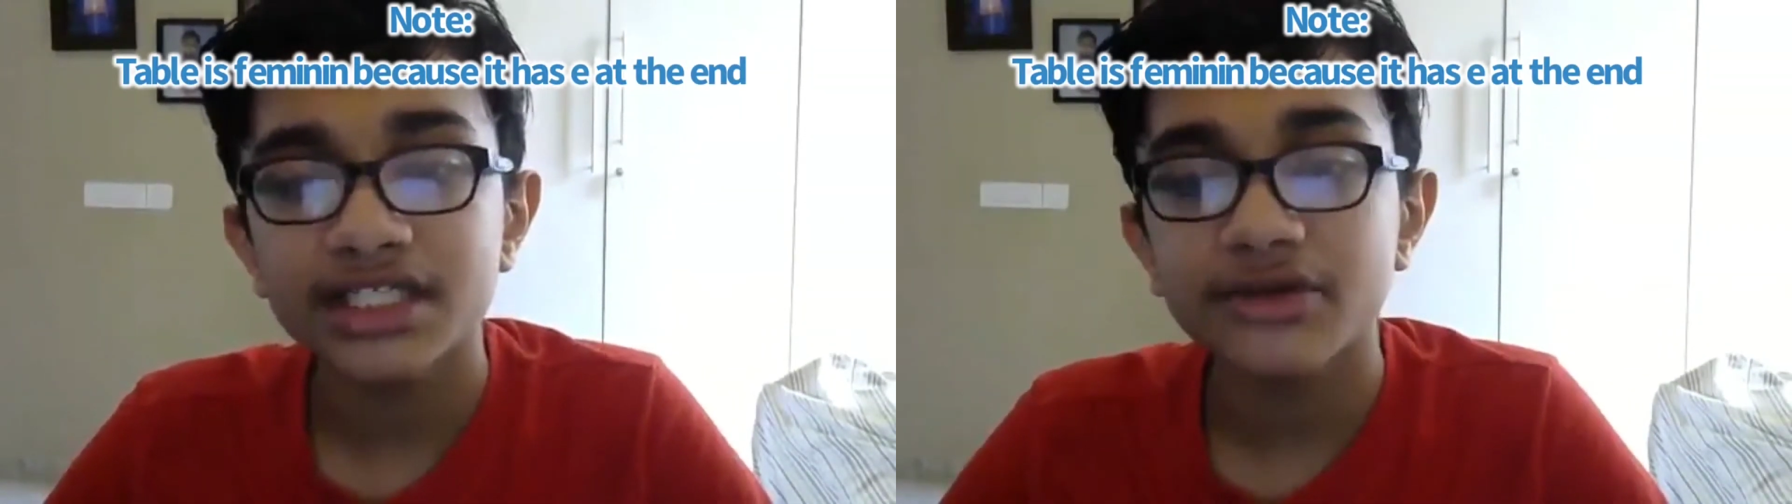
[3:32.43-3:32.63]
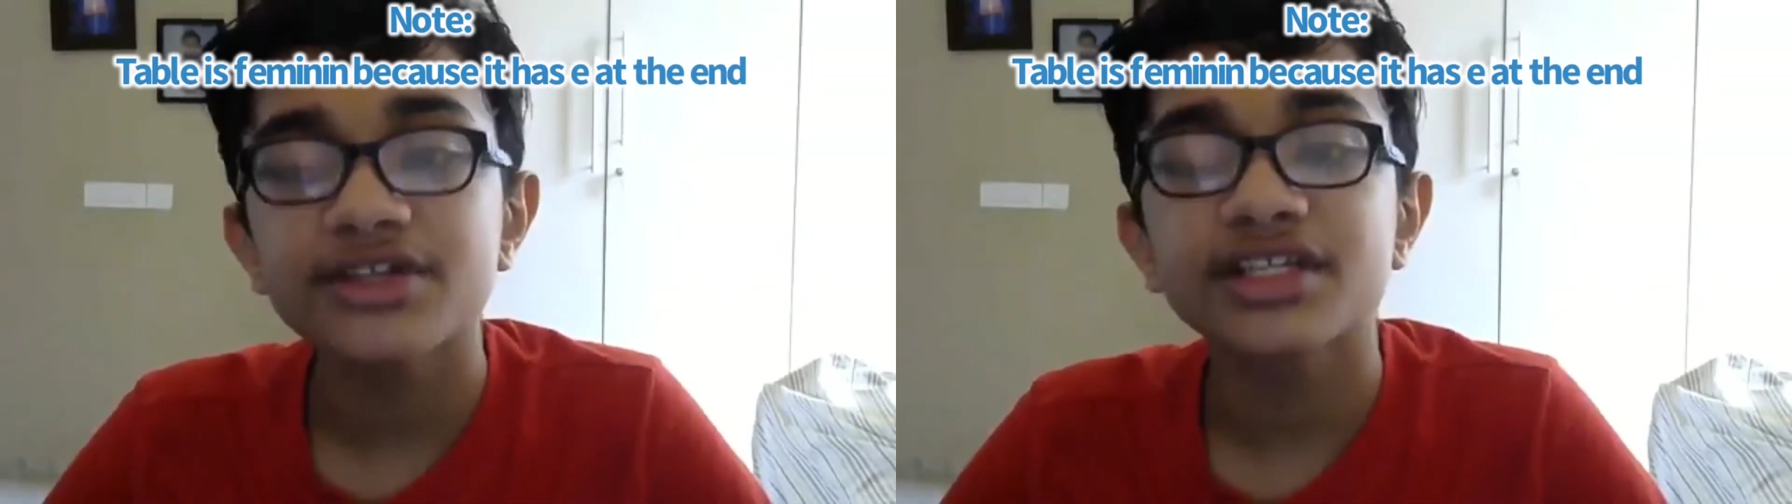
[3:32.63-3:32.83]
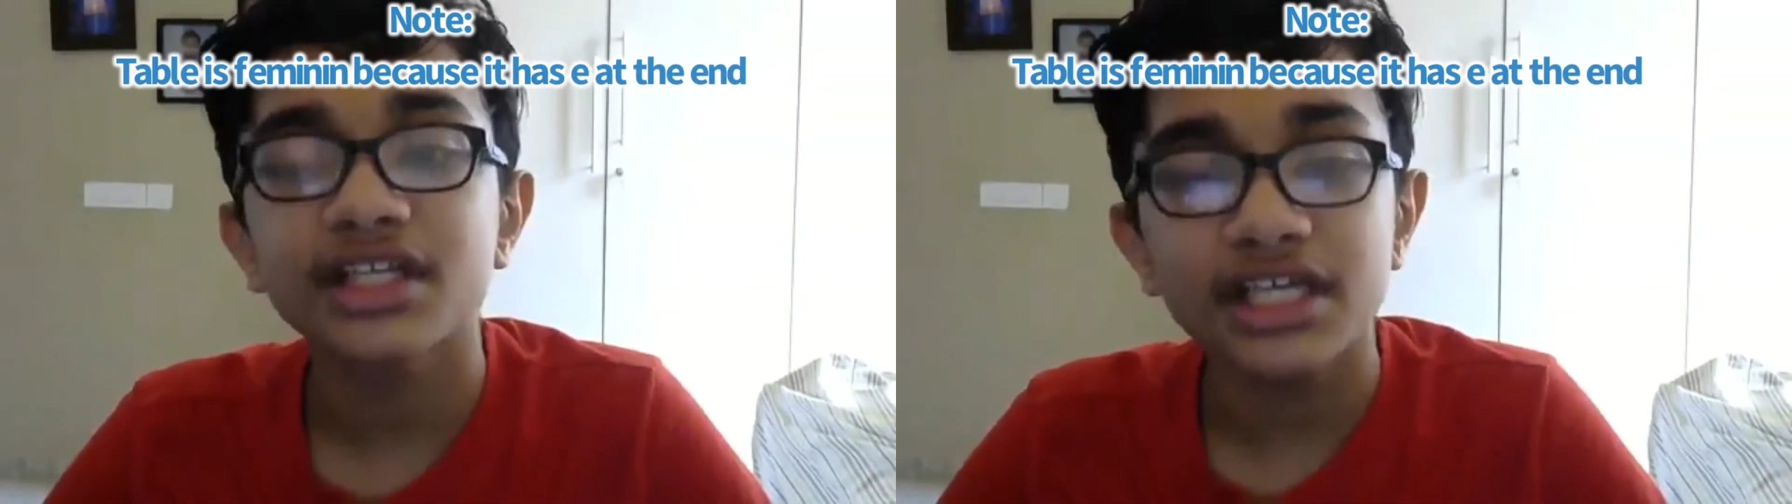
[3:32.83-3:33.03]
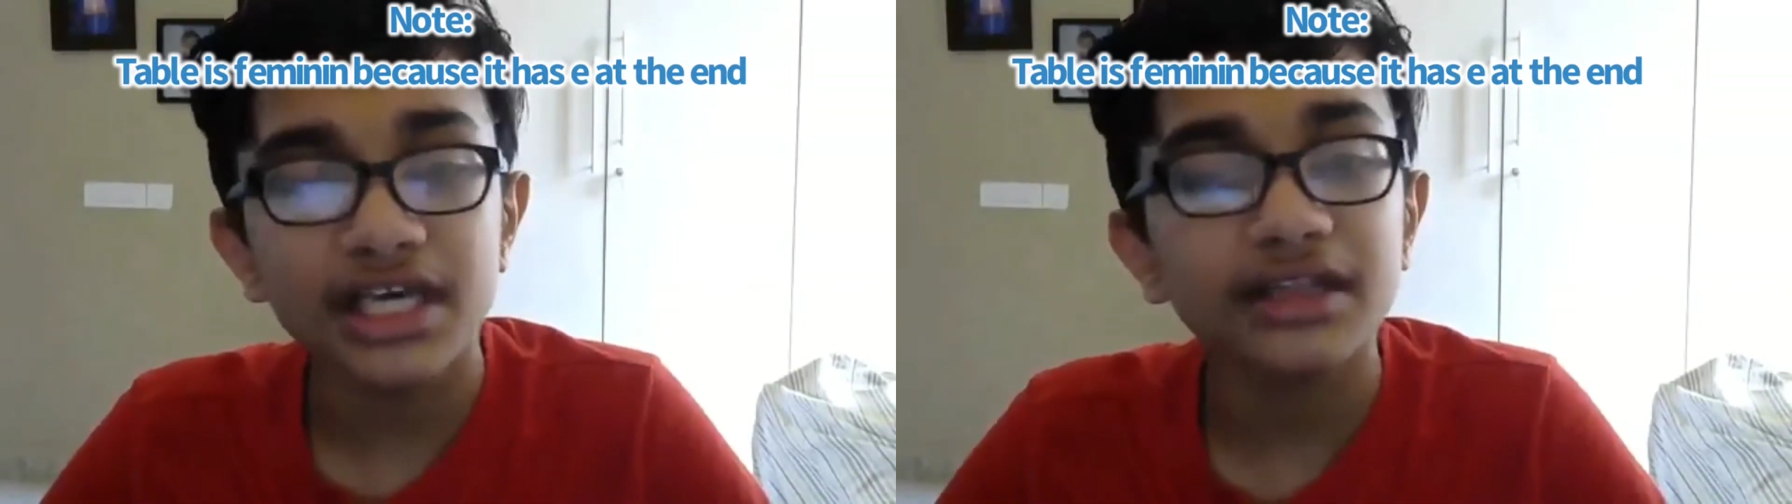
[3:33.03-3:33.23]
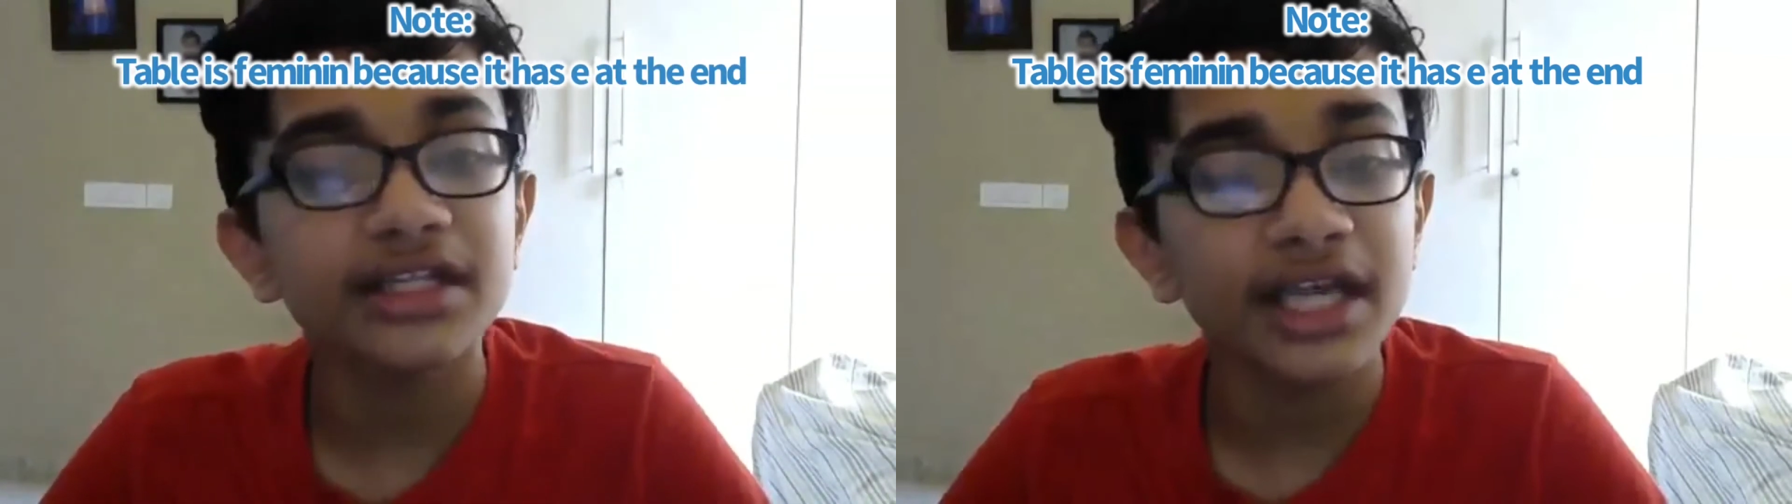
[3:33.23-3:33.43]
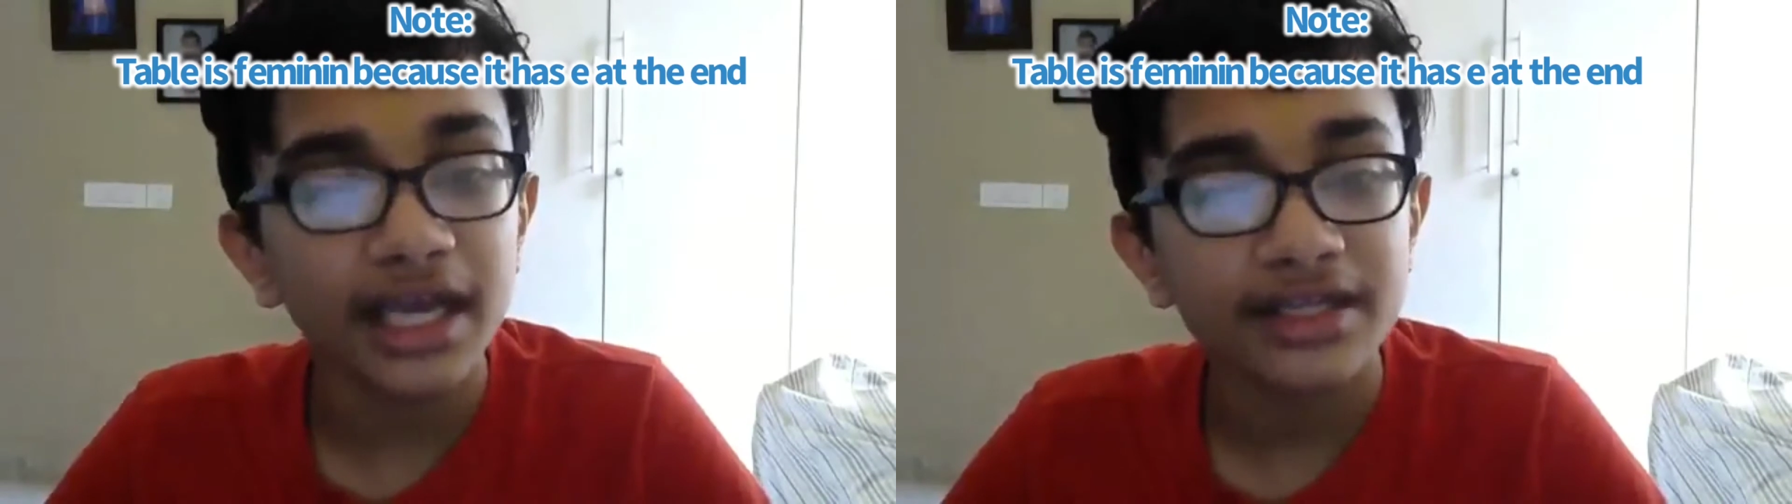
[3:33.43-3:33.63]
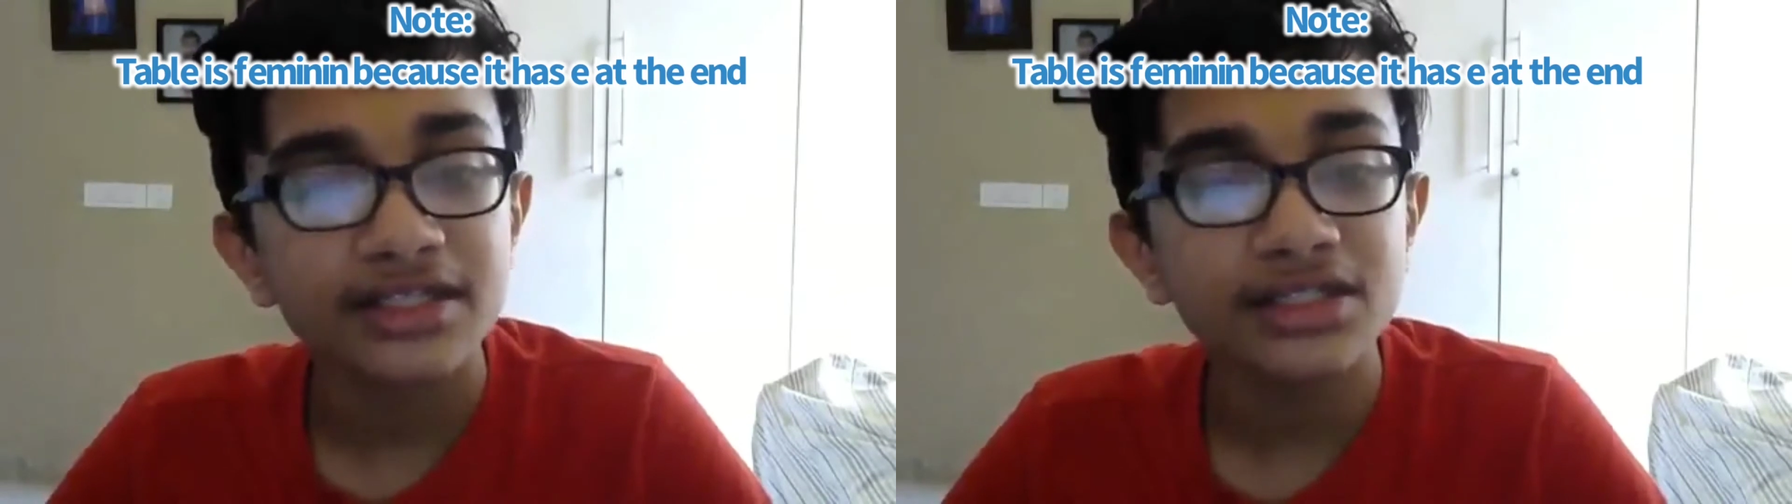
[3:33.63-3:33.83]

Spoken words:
there is an E at the end.